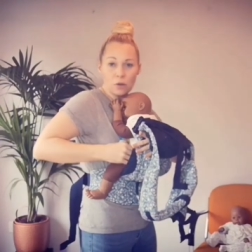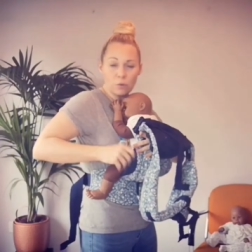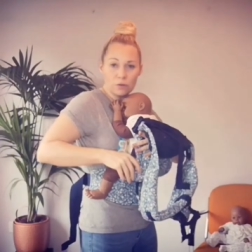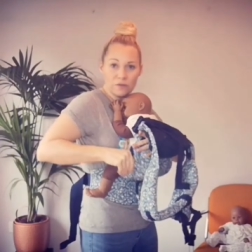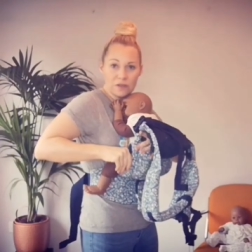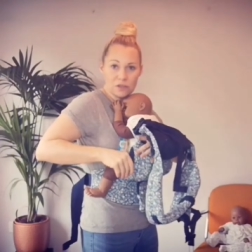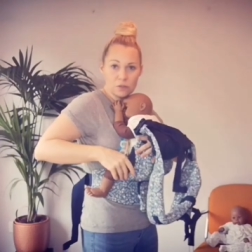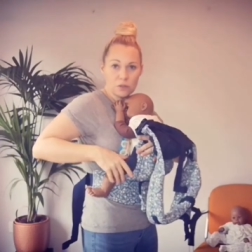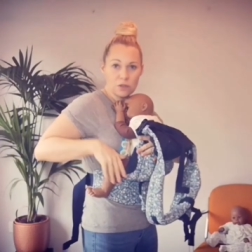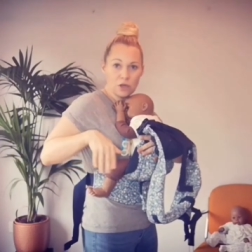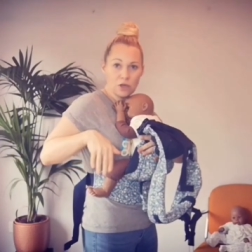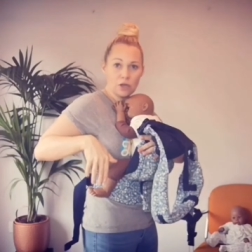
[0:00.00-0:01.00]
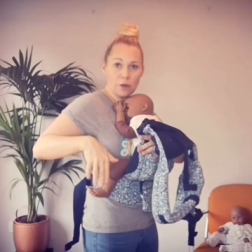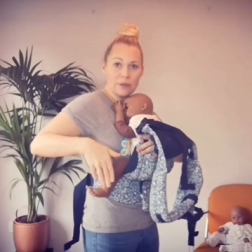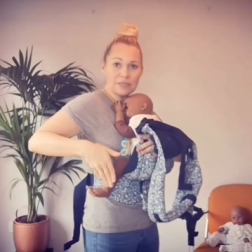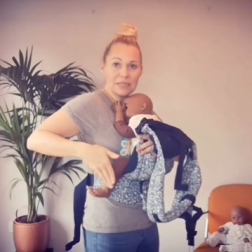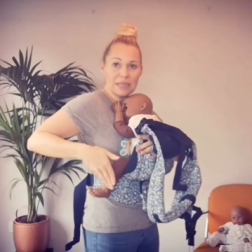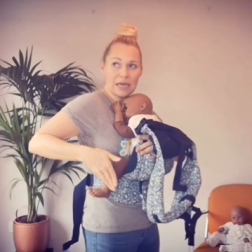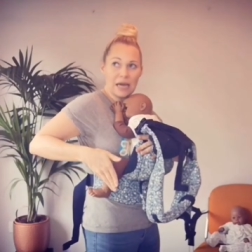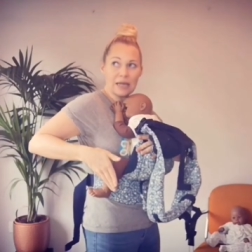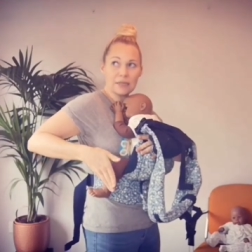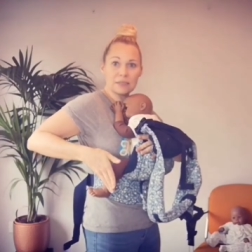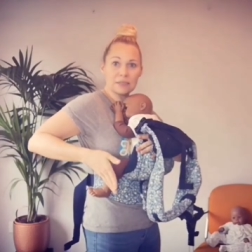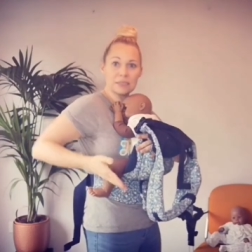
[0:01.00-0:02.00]
One of the issues with Ergo is that it
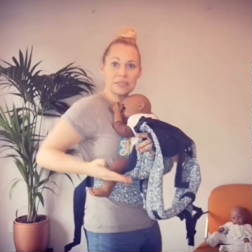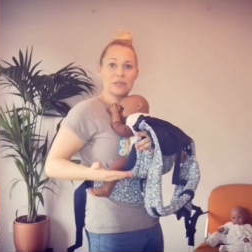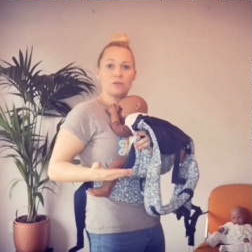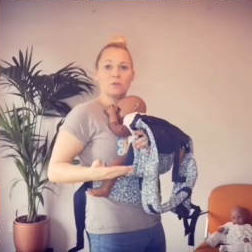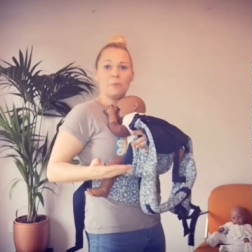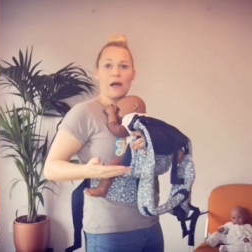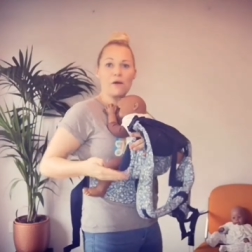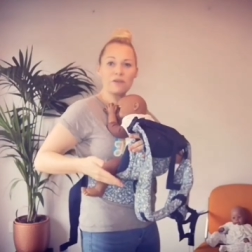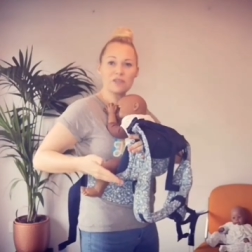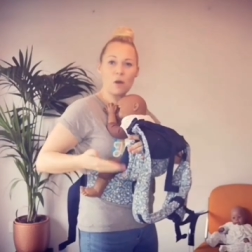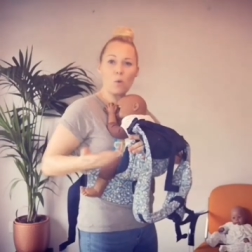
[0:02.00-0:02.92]
can tilt the pelvis